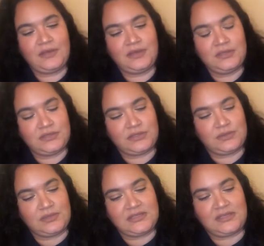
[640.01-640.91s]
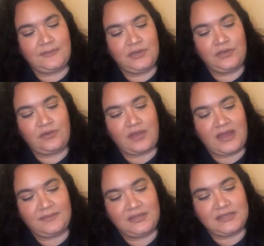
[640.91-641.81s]
I'm gonna do is I'm gonna
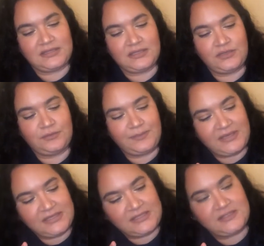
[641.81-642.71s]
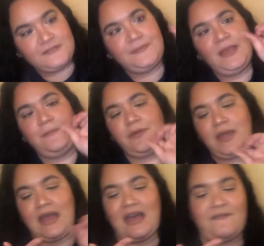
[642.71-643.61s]
grab these little pieces of
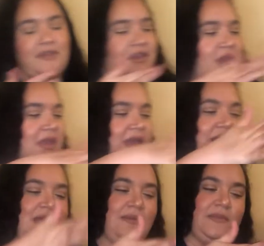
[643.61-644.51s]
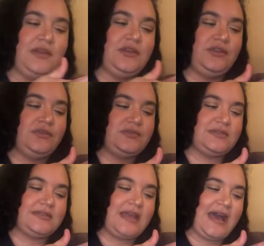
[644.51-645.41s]
paper I have here, and I'm gonna
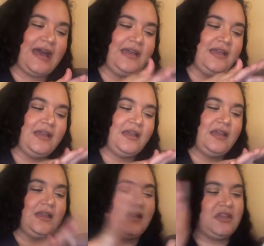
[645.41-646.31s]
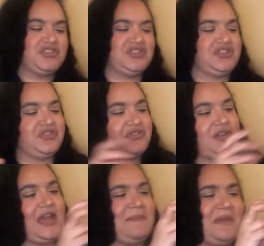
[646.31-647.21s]
use that to
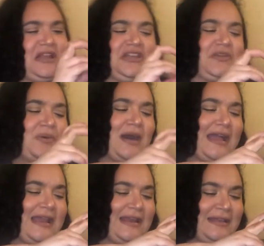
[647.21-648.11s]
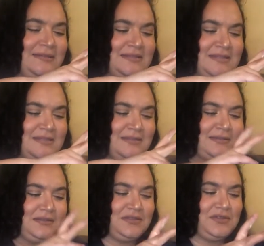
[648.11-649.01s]
create my little
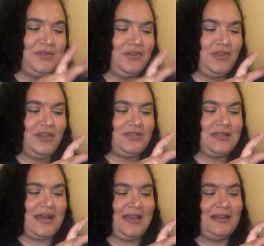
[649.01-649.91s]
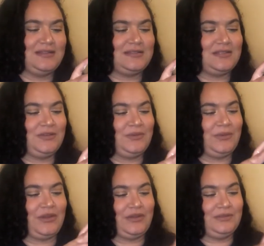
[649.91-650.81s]
islands. Because you know there's islands in
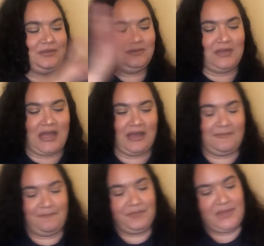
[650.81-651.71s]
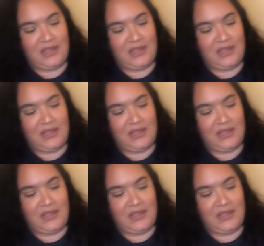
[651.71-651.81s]
the world. Not